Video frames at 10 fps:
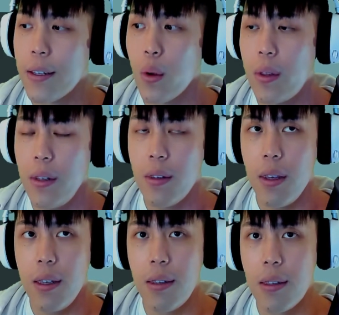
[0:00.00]
So this
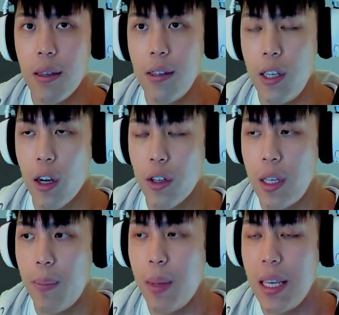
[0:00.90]
is the
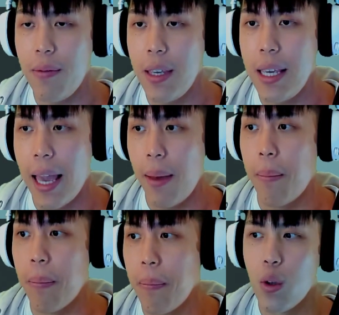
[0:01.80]
CRT
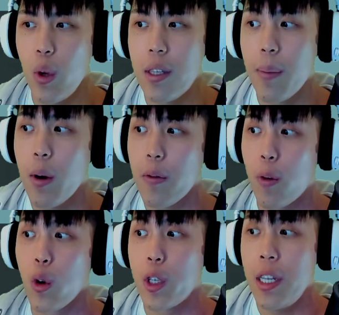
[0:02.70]
PVM. So it's about
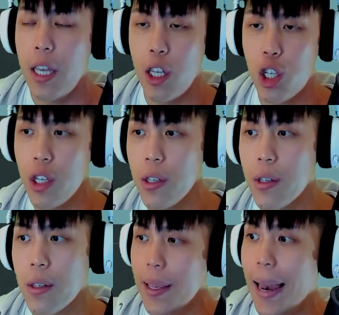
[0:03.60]
14
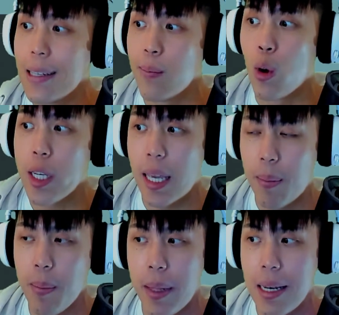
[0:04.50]
inches. It has more
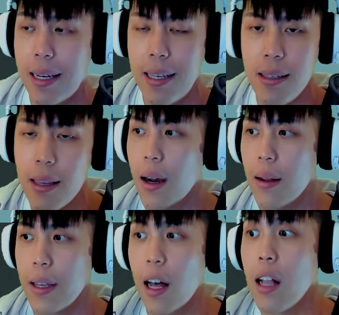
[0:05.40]
capabilities.
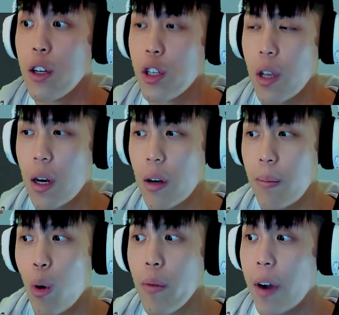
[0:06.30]
The colors are
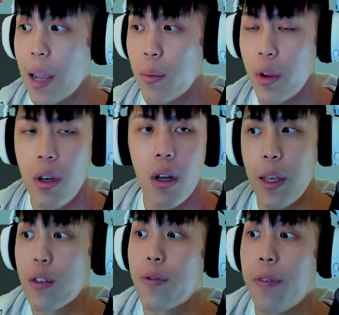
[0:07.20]
more vibrant.
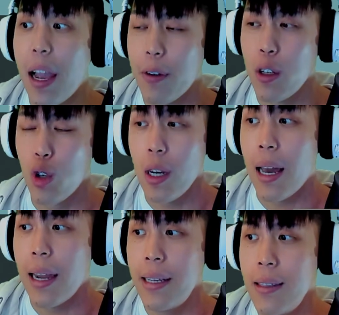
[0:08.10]
There's 500
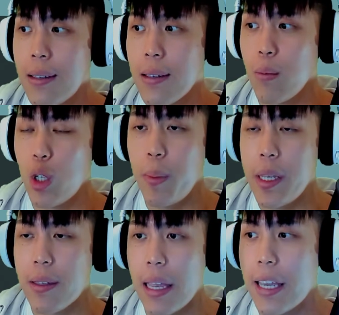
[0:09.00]
lines, which
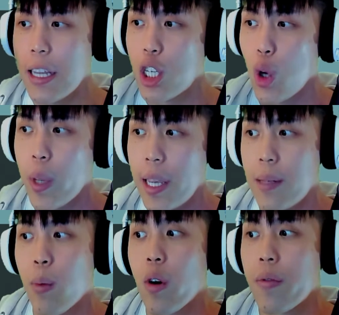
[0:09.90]
means that it can
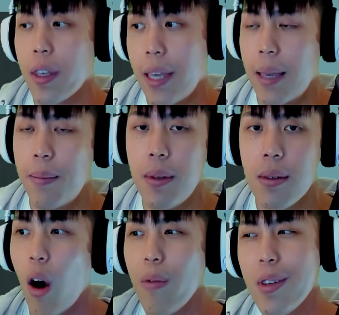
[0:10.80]
showcase more of the
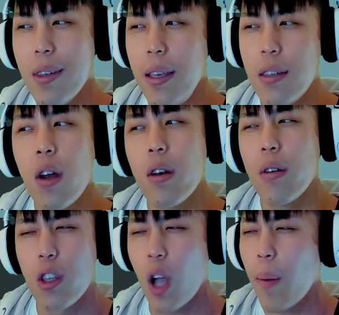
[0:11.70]
games. Obviously, it's not
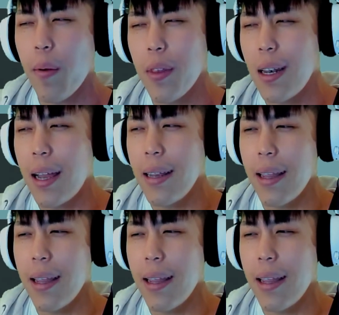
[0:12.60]
the top of the line.